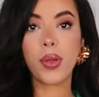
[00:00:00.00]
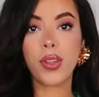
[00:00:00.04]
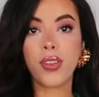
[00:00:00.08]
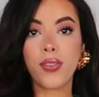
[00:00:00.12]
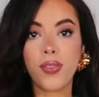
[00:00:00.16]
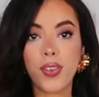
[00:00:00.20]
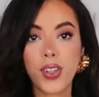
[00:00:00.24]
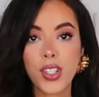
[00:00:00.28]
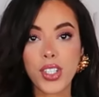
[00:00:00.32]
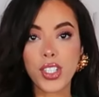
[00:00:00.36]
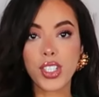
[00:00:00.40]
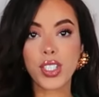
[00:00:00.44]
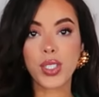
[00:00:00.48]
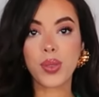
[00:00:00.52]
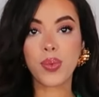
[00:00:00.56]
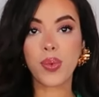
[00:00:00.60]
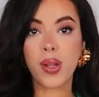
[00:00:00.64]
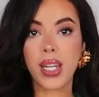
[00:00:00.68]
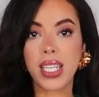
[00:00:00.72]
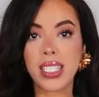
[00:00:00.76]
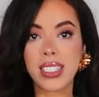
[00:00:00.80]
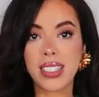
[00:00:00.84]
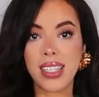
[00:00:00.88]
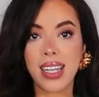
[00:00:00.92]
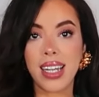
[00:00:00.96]
But first, just
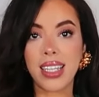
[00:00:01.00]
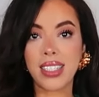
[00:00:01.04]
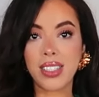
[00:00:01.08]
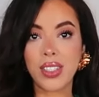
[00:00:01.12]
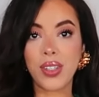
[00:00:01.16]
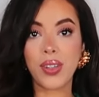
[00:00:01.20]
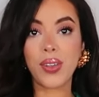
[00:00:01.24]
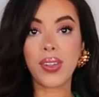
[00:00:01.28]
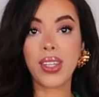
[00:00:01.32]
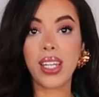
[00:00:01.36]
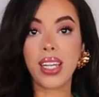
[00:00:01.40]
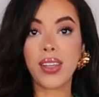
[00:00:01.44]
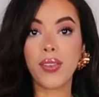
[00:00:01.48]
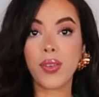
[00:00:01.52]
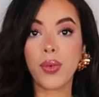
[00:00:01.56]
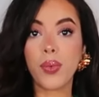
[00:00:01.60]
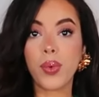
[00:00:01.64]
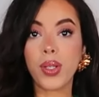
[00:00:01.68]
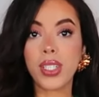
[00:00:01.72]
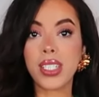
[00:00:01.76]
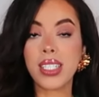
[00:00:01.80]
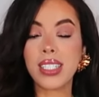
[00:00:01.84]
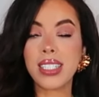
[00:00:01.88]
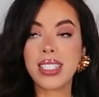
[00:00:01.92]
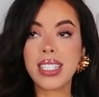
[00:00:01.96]
wanted to let you know that if you
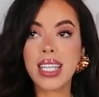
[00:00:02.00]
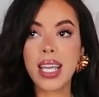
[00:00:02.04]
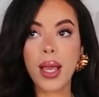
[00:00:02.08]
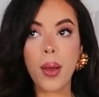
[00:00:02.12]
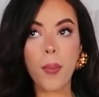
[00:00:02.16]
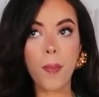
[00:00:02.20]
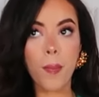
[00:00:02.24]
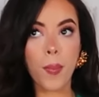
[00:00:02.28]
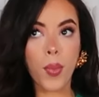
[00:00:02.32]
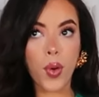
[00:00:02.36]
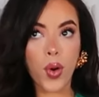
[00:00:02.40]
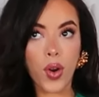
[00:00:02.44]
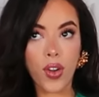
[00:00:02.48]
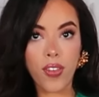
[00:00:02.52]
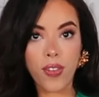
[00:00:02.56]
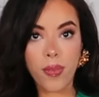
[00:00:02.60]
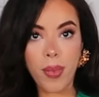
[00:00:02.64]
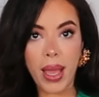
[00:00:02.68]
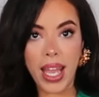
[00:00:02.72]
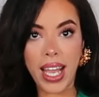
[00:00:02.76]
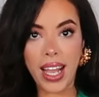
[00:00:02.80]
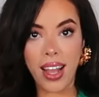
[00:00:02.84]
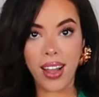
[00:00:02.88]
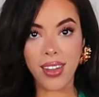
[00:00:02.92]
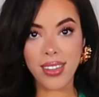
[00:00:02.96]
want to see more of
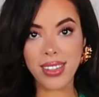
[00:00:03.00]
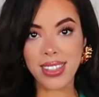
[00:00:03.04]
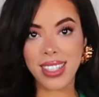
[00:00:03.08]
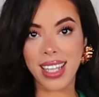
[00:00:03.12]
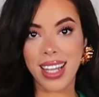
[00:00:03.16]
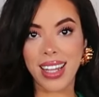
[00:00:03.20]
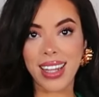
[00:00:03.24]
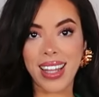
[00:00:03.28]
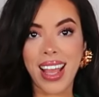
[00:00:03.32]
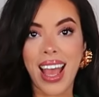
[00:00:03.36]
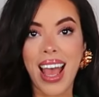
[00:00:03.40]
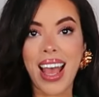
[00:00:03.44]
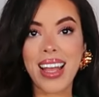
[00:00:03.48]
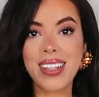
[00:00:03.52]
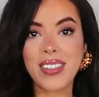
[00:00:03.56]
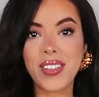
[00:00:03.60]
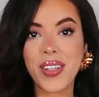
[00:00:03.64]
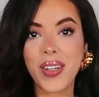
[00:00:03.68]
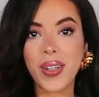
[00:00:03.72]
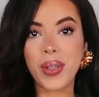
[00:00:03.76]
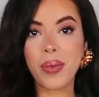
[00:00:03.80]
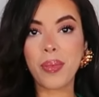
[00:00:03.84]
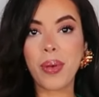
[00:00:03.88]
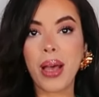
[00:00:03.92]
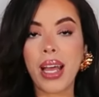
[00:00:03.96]
my content, I
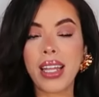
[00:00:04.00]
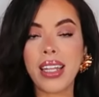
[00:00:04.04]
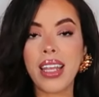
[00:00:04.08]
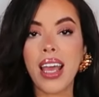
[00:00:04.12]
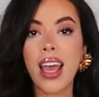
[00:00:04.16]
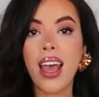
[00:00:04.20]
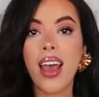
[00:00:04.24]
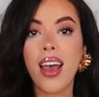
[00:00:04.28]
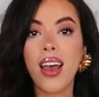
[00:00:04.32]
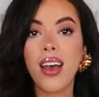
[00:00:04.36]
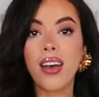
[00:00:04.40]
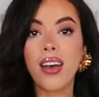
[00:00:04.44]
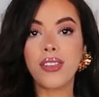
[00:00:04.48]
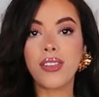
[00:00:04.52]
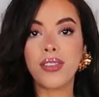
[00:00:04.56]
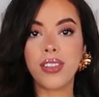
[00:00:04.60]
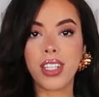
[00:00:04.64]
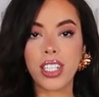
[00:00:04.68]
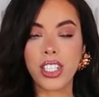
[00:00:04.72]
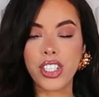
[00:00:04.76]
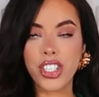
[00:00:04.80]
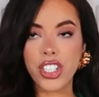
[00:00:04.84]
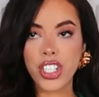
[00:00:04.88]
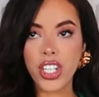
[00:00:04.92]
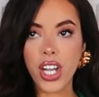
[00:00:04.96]
talk about
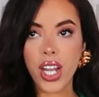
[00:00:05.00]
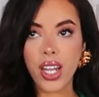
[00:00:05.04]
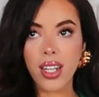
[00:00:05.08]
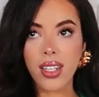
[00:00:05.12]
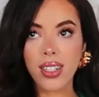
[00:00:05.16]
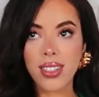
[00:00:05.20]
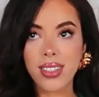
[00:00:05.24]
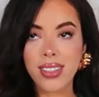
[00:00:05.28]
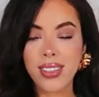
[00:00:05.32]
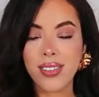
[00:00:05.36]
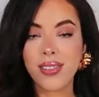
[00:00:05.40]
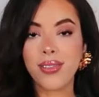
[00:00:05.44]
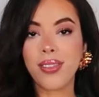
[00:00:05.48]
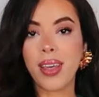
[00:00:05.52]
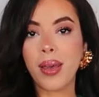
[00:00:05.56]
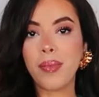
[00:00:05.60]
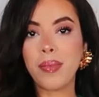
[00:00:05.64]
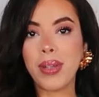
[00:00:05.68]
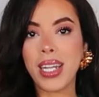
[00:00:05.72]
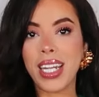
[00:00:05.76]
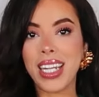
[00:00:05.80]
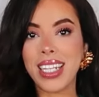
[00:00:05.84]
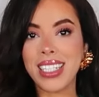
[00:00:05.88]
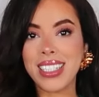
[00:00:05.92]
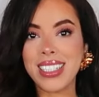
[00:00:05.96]
fashion,
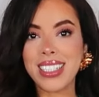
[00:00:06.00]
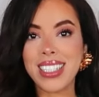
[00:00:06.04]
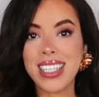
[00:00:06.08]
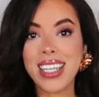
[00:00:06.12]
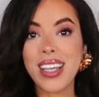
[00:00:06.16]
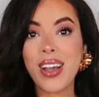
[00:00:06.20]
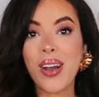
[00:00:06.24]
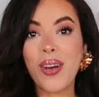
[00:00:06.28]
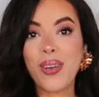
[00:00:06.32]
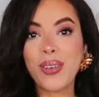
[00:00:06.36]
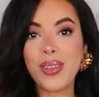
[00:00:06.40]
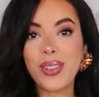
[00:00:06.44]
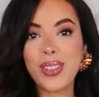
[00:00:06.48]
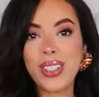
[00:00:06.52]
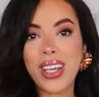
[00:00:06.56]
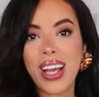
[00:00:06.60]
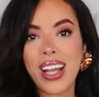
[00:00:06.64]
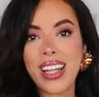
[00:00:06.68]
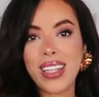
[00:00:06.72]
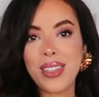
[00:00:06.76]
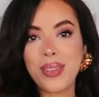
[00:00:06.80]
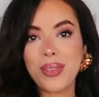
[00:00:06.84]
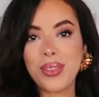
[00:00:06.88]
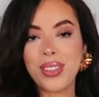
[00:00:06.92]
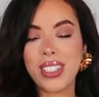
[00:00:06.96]
femininity, old
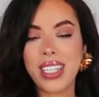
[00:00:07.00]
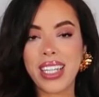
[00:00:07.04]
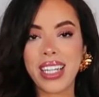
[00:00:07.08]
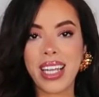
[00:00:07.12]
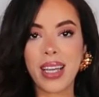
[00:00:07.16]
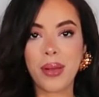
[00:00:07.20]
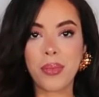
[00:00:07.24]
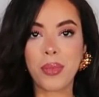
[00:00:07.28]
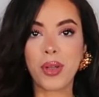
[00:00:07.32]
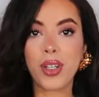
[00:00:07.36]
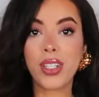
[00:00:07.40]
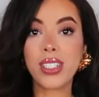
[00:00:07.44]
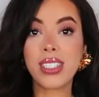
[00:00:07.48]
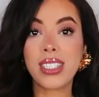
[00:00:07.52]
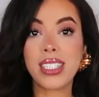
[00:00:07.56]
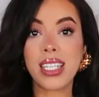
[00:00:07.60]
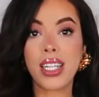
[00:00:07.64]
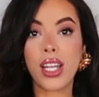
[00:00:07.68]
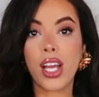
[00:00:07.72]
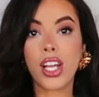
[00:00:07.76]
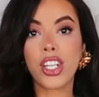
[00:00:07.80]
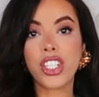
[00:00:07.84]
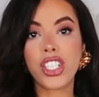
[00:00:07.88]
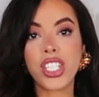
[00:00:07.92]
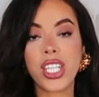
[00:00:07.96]
Hollywood glamour,
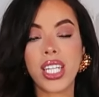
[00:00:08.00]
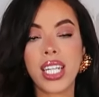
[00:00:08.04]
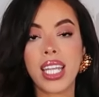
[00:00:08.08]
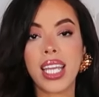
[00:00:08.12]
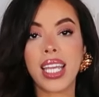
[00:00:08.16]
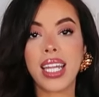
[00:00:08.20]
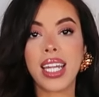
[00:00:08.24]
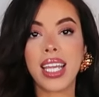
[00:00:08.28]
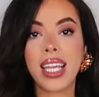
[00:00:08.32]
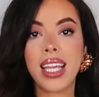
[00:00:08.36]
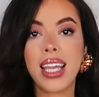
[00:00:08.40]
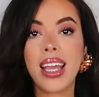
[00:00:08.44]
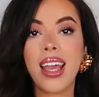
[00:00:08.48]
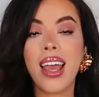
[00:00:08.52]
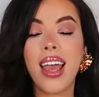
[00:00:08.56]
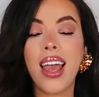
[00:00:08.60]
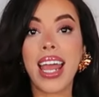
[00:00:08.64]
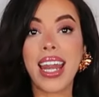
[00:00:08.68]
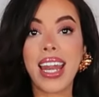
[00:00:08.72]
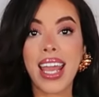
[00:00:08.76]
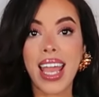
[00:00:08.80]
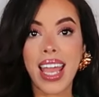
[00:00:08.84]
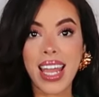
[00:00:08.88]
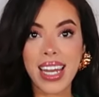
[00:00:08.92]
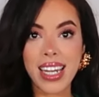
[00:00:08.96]
seduction dating,
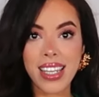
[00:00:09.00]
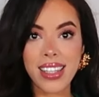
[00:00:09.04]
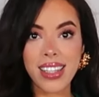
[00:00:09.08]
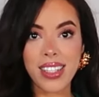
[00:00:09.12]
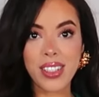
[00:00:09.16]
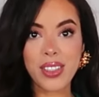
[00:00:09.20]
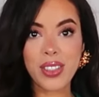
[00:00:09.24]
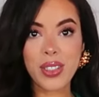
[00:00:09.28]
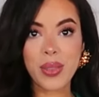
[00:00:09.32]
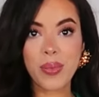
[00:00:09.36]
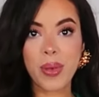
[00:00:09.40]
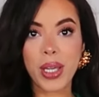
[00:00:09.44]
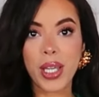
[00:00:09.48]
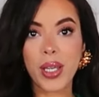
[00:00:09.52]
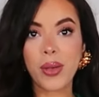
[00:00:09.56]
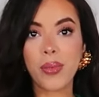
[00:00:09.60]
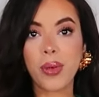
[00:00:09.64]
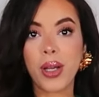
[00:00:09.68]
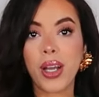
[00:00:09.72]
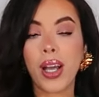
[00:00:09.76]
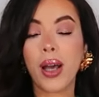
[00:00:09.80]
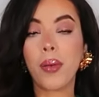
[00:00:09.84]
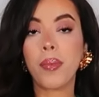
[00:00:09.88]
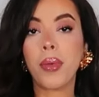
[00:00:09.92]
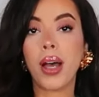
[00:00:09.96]
and anything to make you
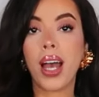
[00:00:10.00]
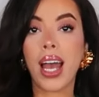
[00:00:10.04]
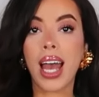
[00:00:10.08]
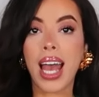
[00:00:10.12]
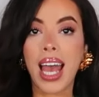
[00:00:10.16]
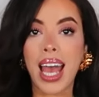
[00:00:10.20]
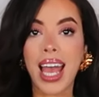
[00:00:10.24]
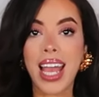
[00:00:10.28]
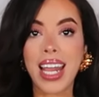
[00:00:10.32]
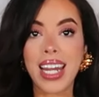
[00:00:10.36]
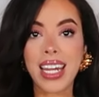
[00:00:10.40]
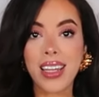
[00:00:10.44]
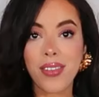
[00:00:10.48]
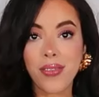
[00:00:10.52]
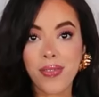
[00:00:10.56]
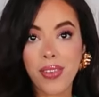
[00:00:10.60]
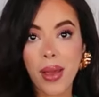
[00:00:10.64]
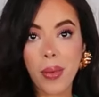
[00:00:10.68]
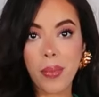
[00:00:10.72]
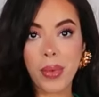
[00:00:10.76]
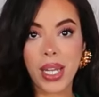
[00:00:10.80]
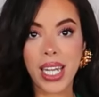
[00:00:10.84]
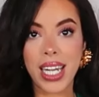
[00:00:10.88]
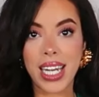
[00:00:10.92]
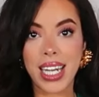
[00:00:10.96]
become a highly
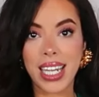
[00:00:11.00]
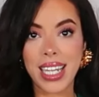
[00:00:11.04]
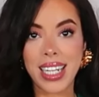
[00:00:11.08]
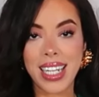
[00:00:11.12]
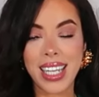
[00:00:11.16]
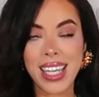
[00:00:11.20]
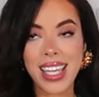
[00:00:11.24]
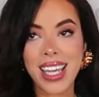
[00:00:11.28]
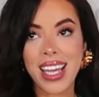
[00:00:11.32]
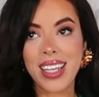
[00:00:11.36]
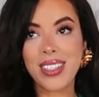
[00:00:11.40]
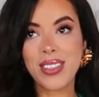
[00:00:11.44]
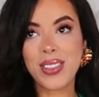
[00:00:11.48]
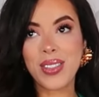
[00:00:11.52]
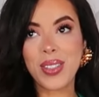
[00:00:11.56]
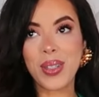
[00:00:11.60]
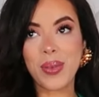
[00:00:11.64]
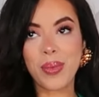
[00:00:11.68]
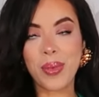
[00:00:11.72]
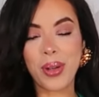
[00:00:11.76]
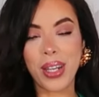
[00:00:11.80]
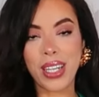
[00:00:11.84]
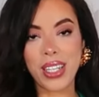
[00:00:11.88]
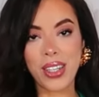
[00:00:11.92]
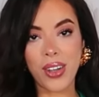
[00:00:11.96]
feminine lady and to
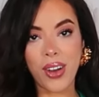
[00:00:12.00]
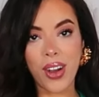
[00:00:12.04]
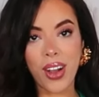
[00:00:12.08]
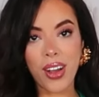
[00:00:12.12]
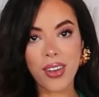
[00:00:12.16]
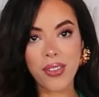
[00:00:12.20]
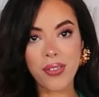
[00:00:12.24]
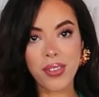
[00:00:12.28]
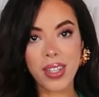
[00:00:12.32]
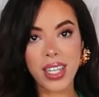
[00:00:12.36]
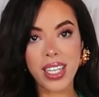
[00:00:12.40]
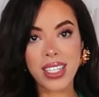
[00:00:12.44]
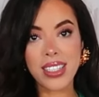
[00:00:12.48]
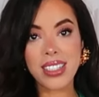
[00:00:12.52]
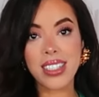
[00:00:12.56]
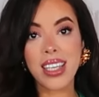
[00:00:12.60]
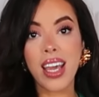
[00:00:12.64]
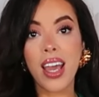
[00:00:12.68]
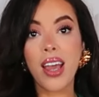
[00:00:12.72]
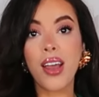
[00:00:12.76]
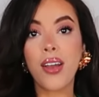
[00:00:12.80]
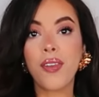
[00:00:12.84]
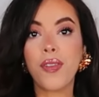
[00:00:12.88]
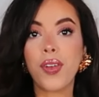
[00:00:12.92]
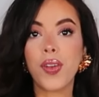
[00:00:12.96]
upgrade your confidence,
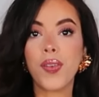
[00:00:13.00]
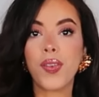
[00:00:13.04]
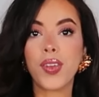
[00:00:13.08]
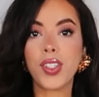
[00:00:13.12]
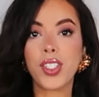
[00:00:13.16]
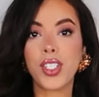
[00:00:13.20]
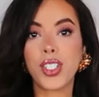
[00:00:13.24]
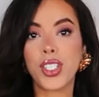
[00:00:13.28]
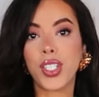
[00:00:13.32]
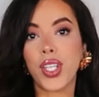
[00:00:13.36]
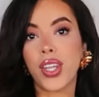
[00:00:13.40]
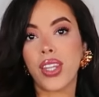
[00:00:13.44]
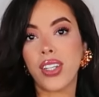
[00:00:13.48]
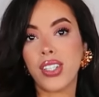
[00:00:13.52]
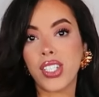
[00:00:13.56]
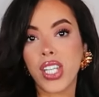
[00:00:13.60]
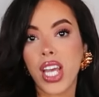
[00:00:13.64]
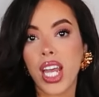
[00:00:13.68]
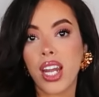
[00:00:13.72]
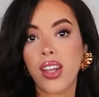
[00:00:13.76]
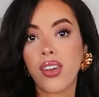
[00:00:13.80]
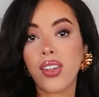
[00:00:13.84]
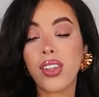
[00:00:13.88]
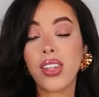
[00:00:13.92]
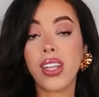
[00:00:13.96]
feel free to join the
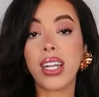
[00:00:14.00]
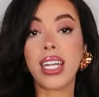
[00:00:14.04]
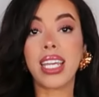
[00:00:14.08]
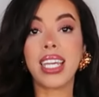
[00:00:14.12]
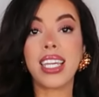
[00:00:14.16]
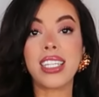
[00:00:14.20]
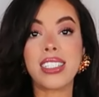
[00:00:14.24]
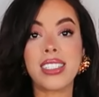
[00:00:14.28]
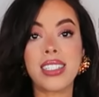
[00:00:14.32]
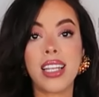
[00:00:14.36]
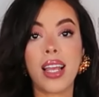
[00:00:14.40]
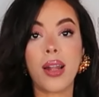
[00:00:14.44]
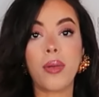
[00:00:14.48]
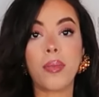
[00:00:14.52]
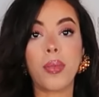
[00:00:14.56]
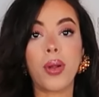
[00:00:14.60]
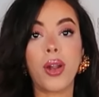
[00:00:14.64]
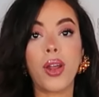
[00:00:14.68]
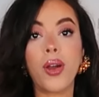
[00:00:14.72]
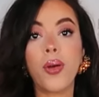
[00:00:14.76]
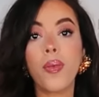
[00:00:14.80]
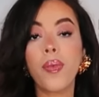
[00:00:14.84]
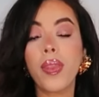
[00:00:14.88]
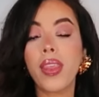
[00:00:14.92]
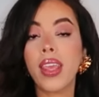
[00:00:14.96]
channel. The link is down
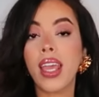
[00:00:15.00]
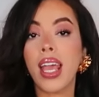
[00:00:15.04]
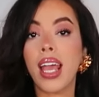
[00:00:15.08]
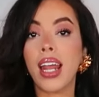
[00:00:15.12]
below.